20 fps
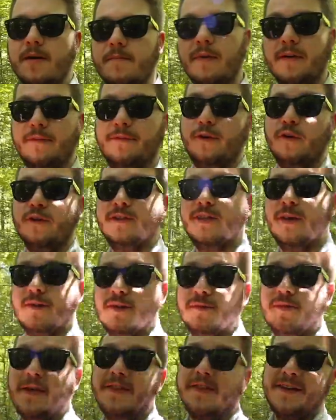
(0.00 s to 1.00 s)
My first tip
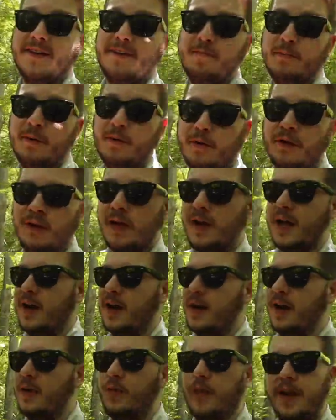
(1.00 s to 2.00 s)
is about the gimbal.
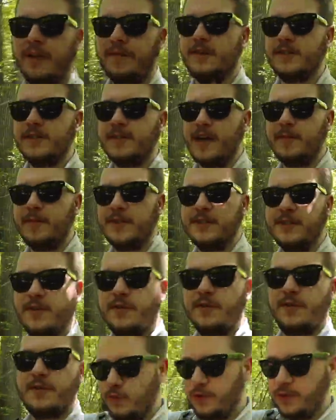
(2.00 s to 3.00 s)
Uh, when I first got my
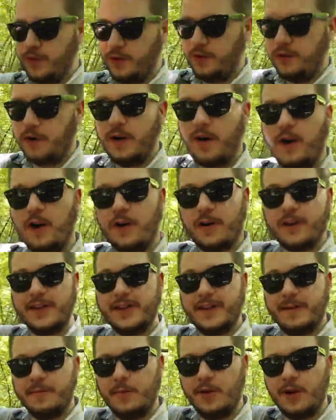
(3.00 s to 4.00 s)
drone, when you uh, arc
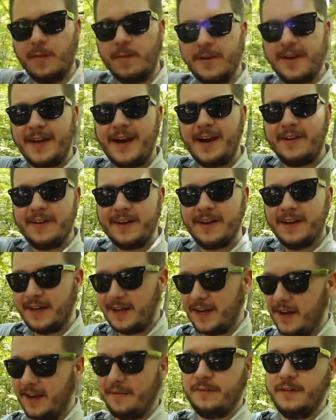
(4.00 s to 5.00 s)
the gimbal up and down, it
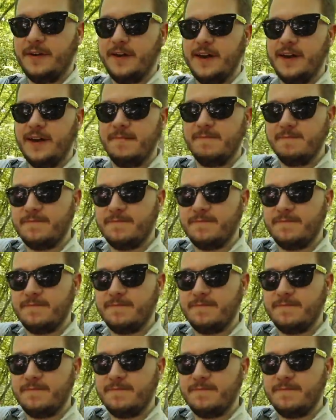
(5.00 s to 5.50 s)
kind of uh,